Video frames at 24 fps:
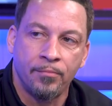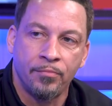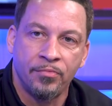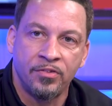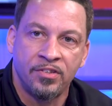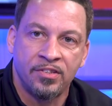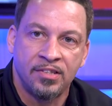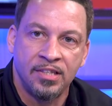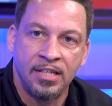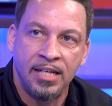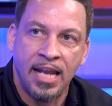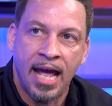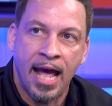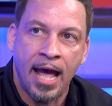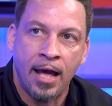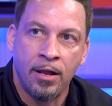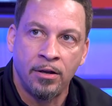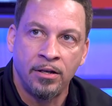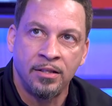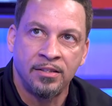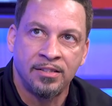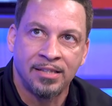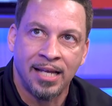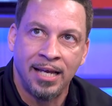sit
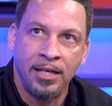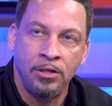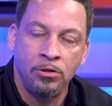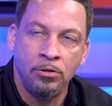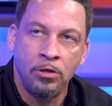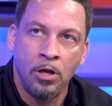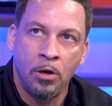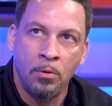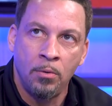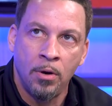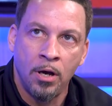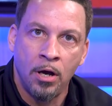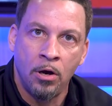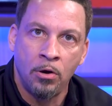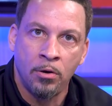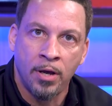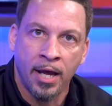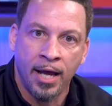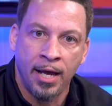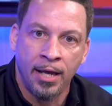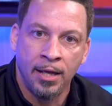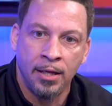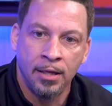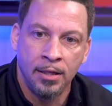down and say, you know what,
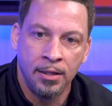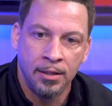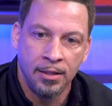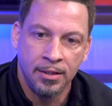okay,